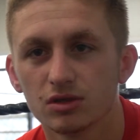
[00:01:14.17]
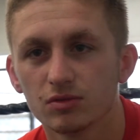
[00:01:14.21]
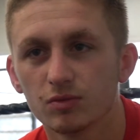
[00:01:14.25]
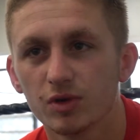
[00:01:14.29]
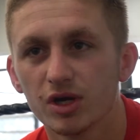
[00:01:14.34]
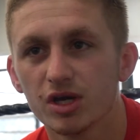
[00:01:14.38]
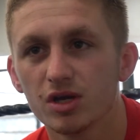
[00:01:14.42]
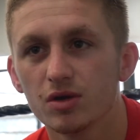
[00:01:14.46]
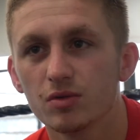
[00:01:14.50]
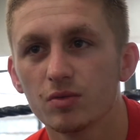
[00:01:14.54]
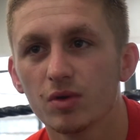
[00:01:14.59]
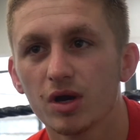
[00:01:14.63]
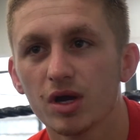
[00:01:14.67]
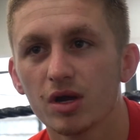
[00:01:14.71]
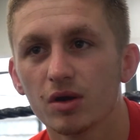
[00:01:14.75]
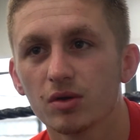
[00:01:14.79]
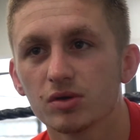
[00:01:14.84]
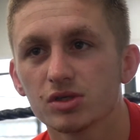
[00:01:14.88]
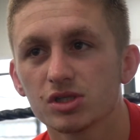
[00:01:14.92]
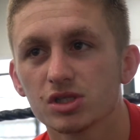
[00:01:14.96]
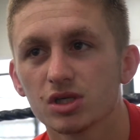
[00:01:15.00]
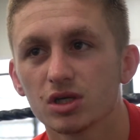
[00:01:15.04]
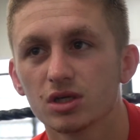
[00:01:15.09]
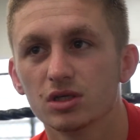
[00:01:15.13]
Where I
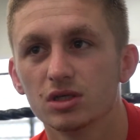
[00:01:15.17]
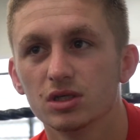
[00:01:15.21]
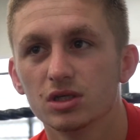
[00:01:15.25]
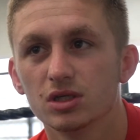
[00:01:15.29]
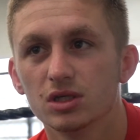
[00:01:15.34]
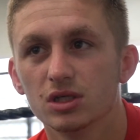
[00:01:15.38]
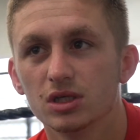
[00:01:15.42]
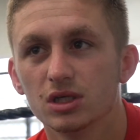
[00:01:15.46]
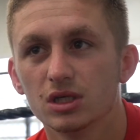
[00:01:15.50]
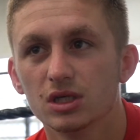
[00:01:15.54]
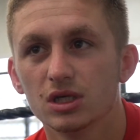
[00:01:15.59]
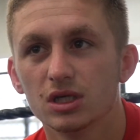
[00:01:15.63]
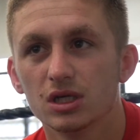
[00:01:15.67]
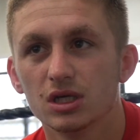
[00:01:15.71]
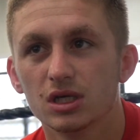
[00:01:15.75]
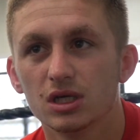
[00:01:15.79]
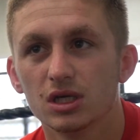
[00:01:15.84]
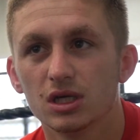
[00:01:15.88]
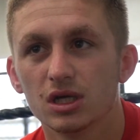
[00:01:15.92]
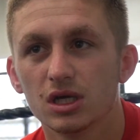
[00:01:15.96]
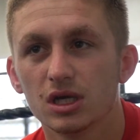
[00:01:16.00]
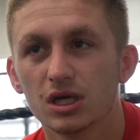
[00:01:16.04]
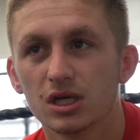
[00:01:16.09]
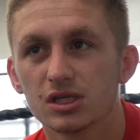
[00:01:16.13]
was like,
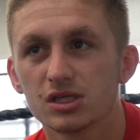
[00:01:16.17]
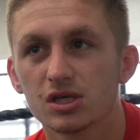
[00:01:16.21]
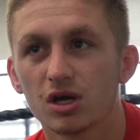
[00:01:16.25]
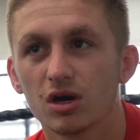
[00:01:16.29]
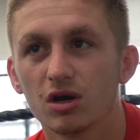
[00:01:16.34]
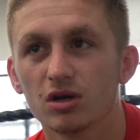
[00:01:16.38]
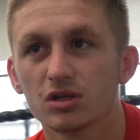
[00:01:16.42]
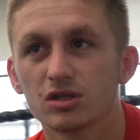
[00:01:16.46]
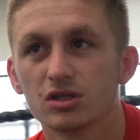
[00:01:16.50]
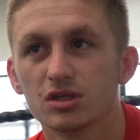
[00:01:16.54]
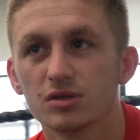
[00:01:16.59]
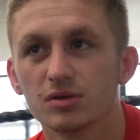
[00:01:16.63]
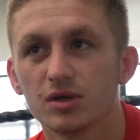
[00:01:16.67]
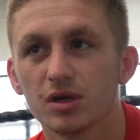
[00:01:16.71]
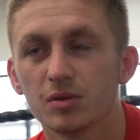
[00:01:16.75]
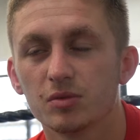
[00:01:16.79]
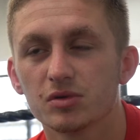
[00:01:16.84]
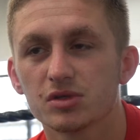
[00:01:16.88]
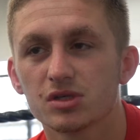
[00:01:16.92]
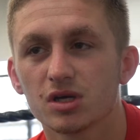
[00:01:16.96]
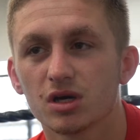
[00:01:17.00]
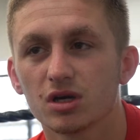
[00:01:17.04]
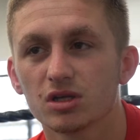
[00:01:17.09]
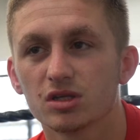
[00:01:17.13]
it
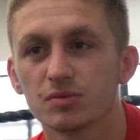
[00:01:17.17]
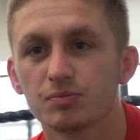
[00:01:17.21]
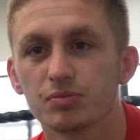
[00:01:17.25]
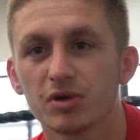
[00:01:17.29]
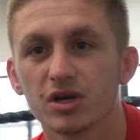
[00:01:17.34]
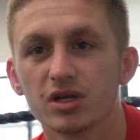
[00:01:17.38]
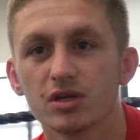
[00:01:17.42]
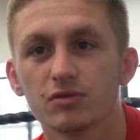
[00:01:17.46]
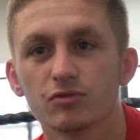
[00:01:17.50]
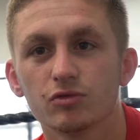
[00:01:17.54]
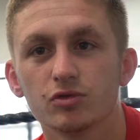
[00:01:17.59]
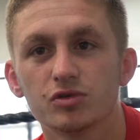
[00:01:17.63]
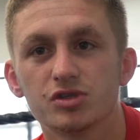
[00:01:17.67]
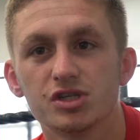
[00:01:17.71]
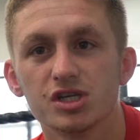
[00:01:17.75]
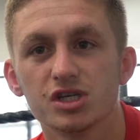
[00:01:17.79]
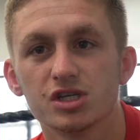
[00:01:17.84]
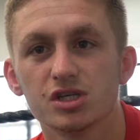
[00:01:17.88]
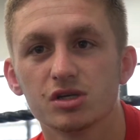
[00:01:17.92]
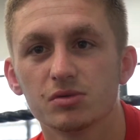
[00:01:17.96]
was hard to break the routine.